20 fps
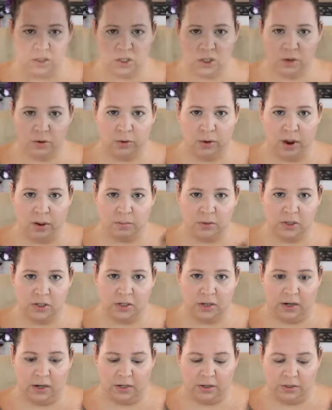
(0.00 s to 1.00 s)
So I'm
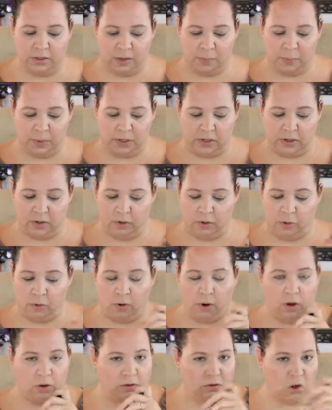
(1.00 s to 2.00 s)
just gonna dip
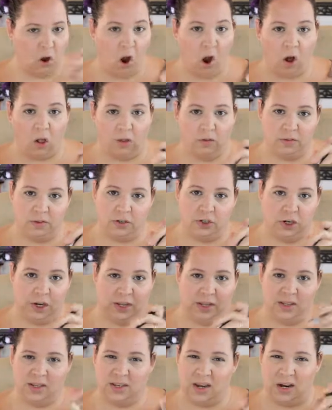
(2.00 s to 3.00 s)
into all of the
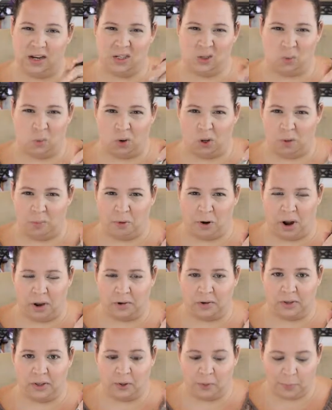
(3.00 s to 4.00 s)
shades, kind of swirl them
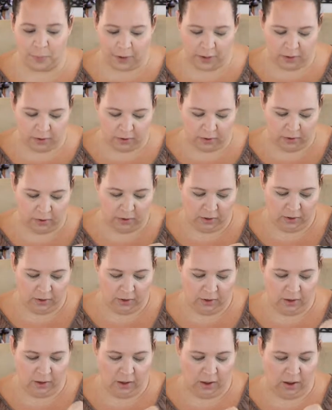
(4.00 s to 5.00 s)
around a little bit.
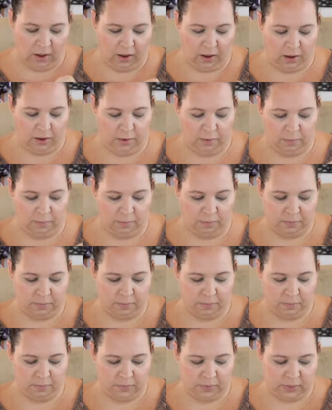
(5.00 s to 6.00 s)

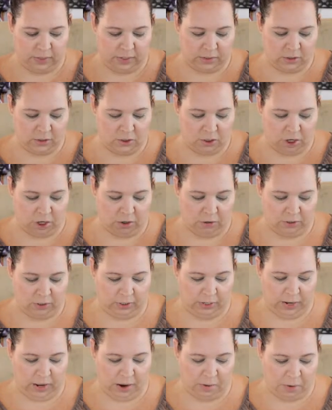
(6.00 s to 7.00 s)
That's
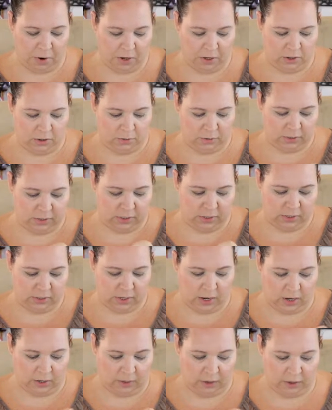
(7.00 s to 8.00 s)
generally how I use
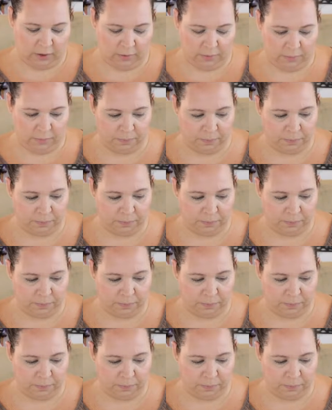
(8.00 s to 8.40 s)
this highlight.